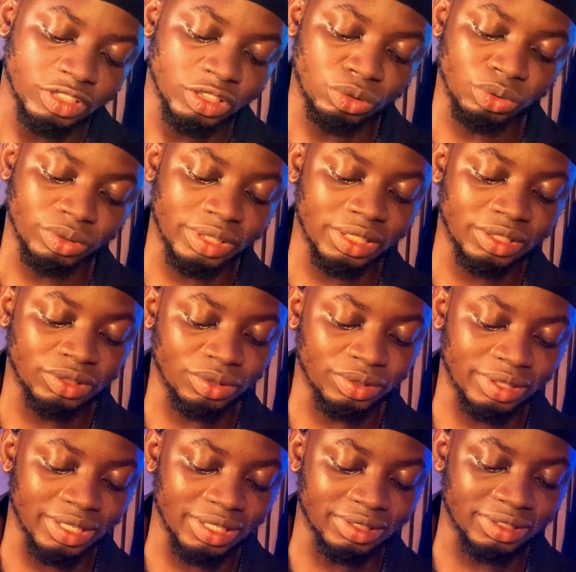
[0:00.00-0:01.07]
rotate your
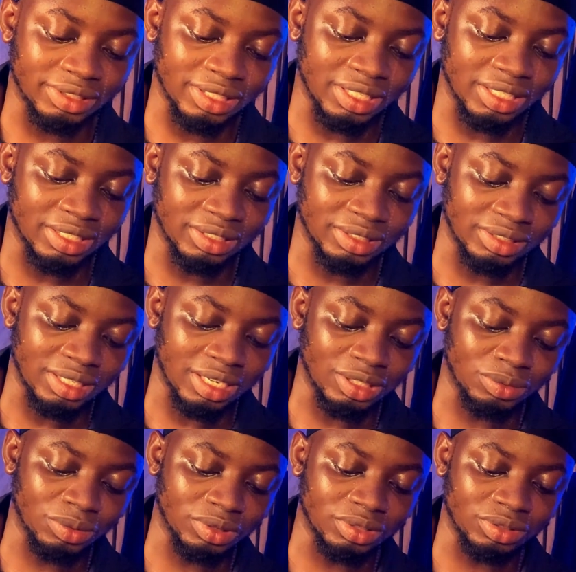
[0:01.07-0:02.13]
text here. Either
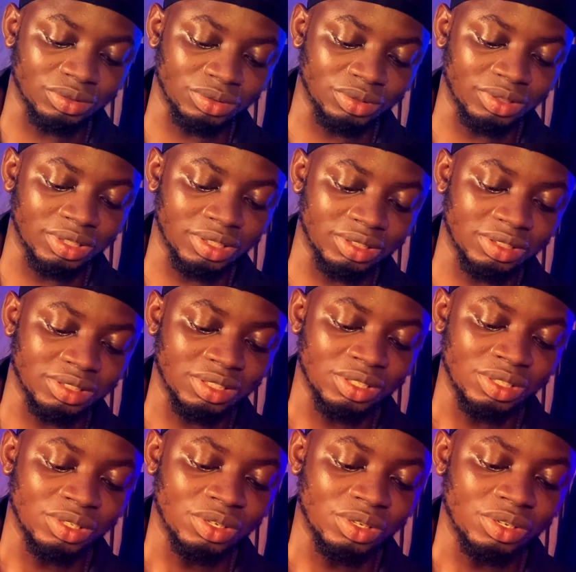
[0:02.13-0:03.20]
you want it to rotate
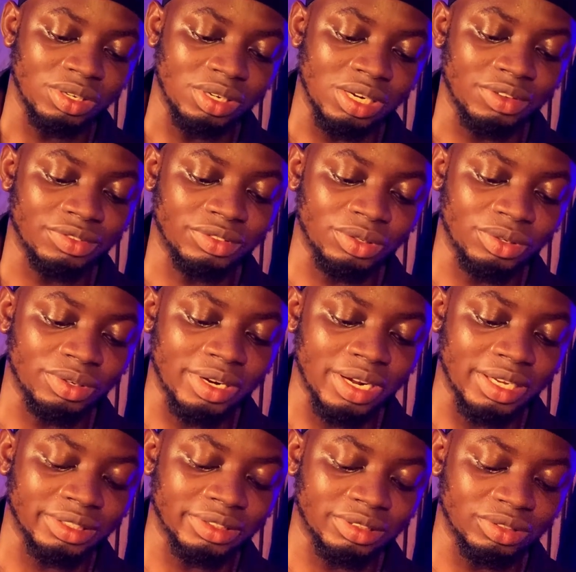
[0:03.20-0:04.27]
left or
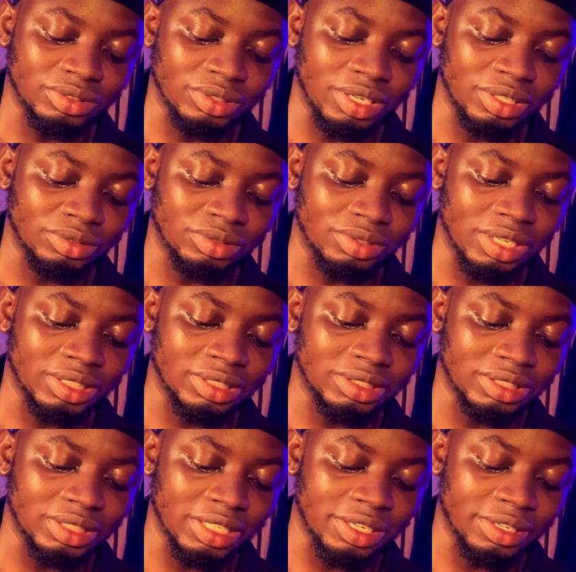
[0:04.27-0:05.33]
right, you can do that
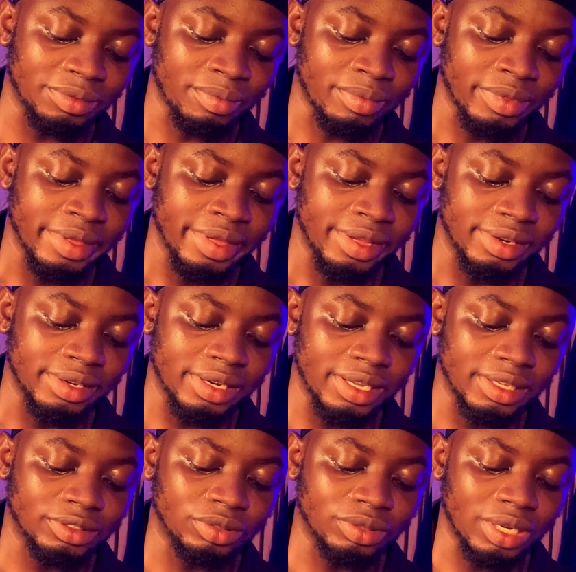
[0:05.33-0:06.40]
here.
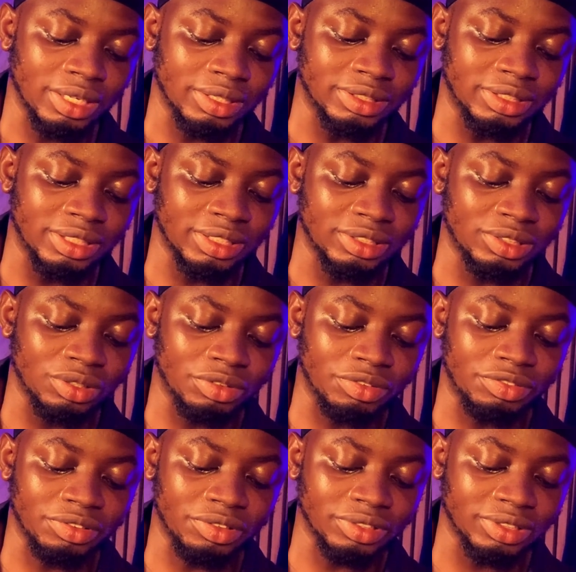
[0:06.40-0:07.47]
Then you can change your
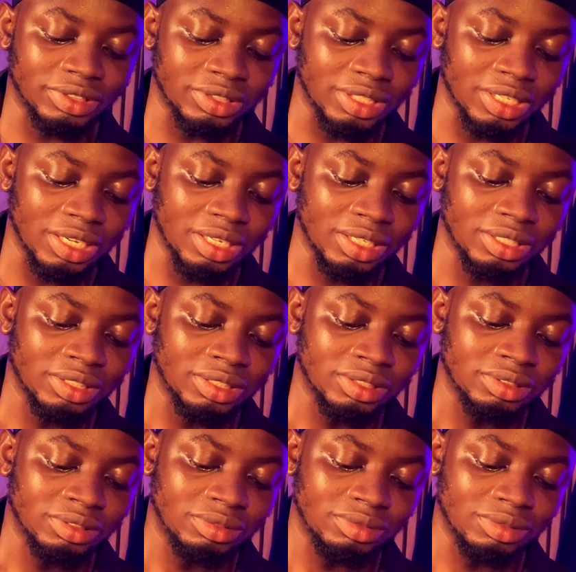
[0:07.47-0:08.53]
font here.
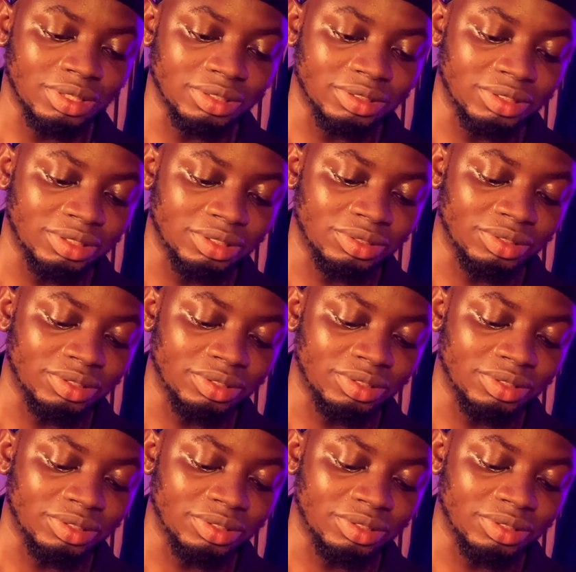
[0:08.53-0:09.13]
can change your